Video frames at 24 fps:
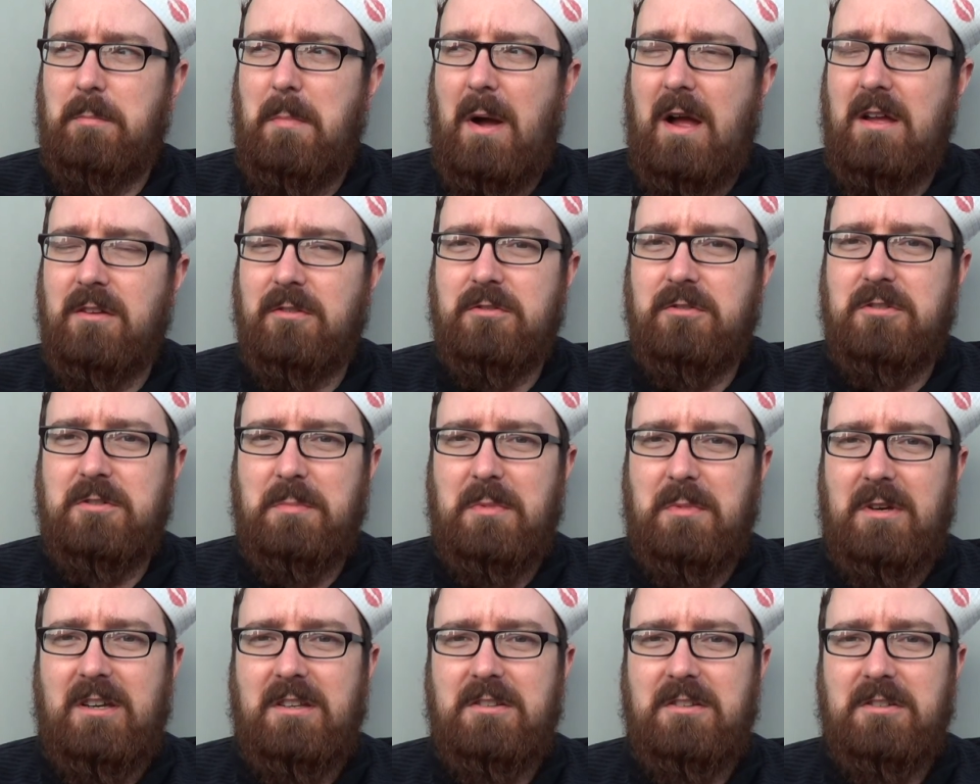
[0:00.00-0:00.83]
Mild to
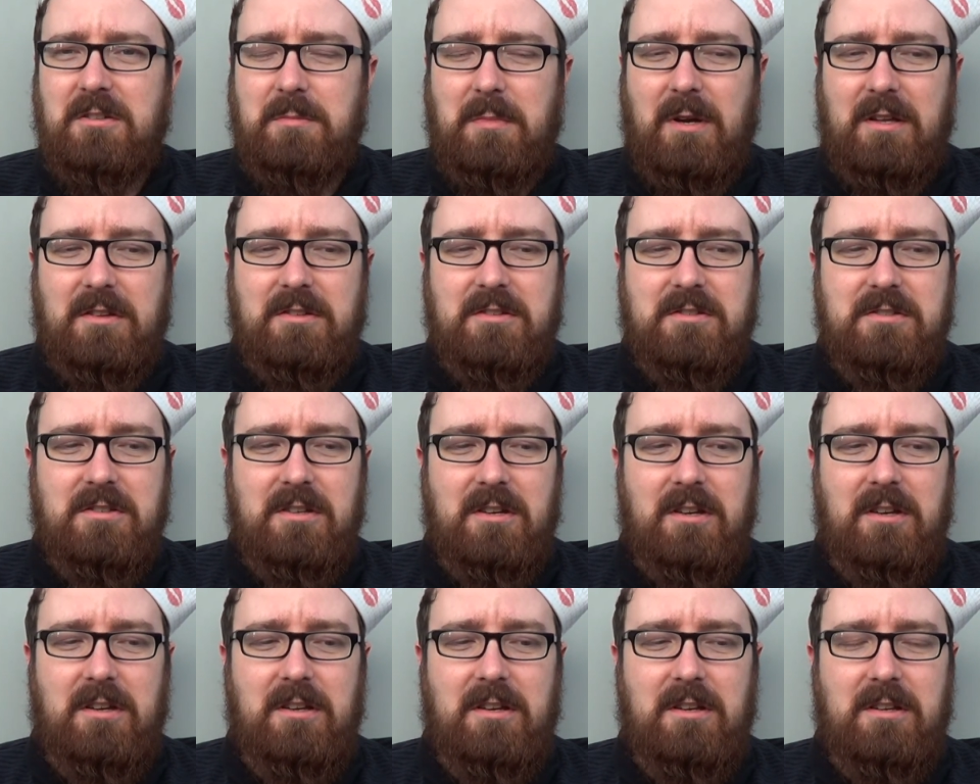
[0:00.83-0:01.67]
medium, I'd
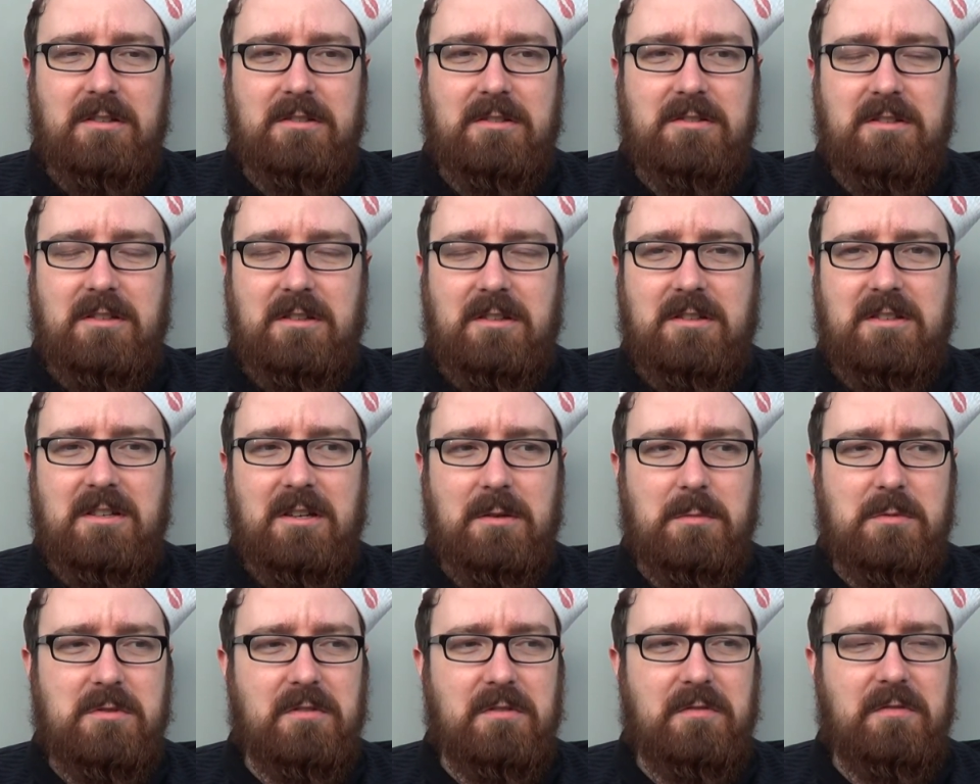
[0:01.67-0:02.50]
say, is in
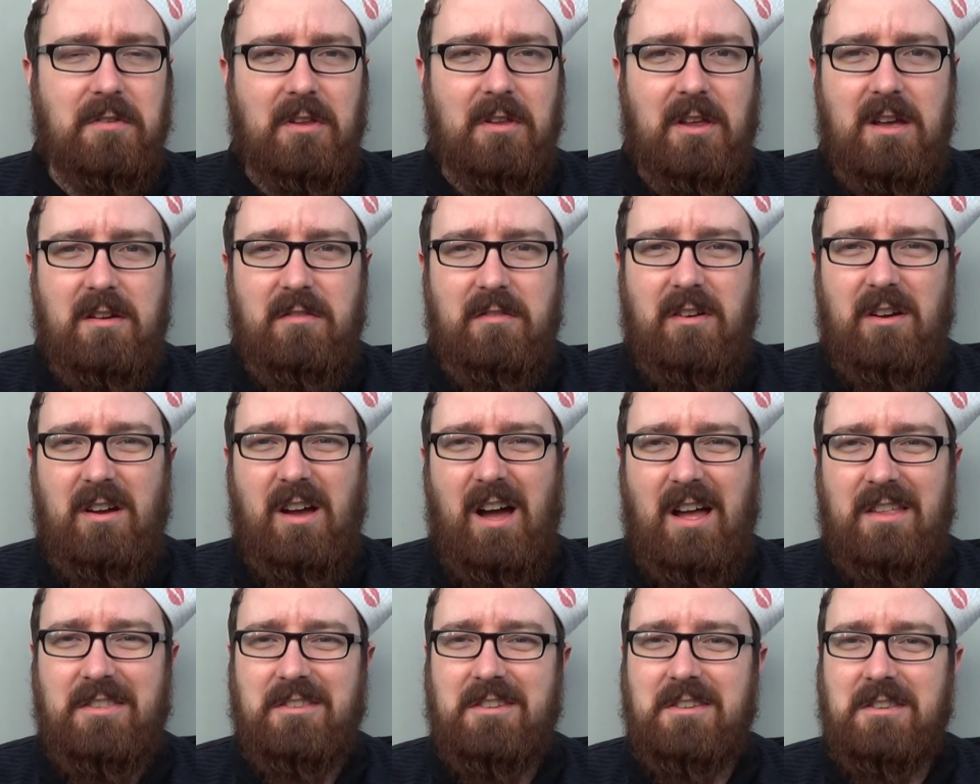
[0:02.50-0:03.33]
terms of flavour
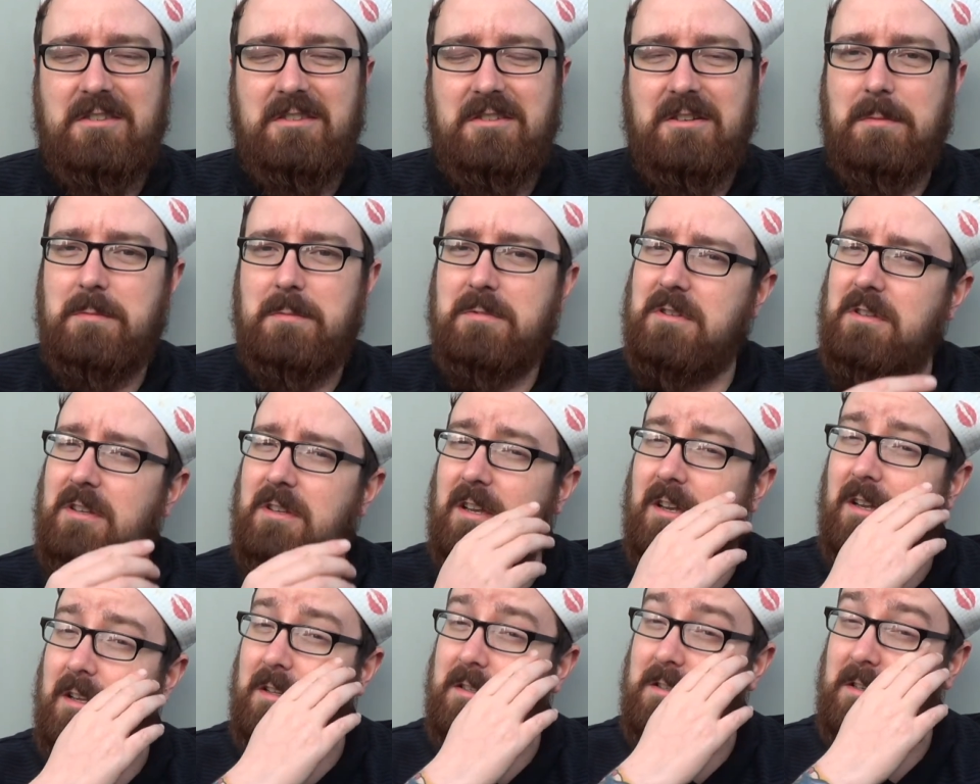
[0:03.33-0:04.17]
and in terms of
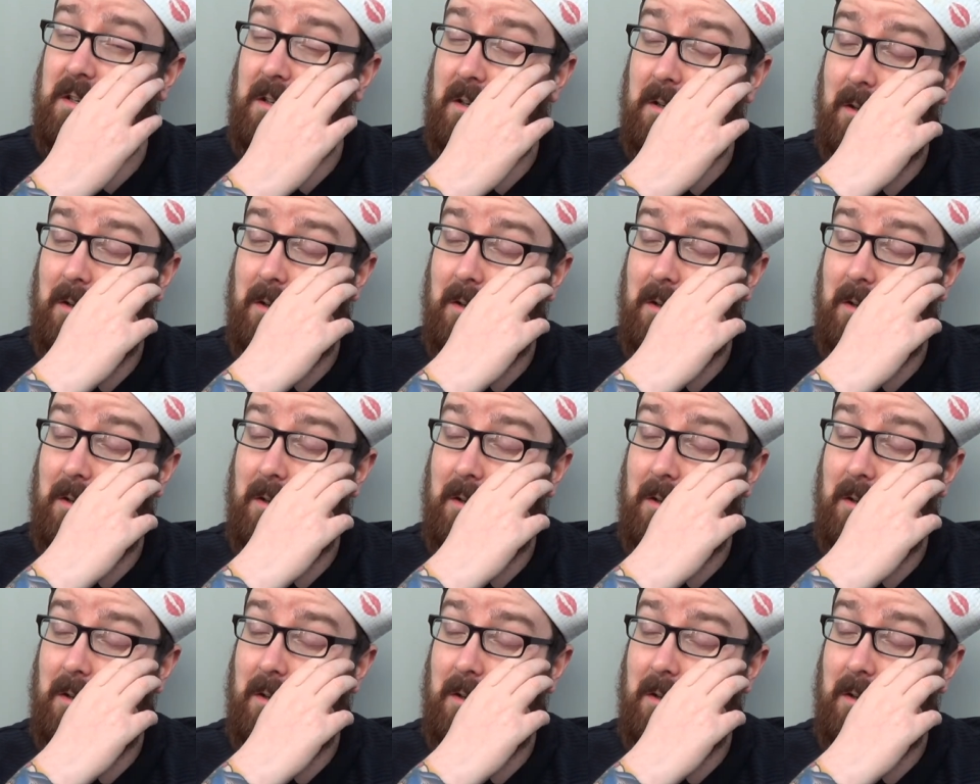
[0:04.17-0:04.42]
nicotine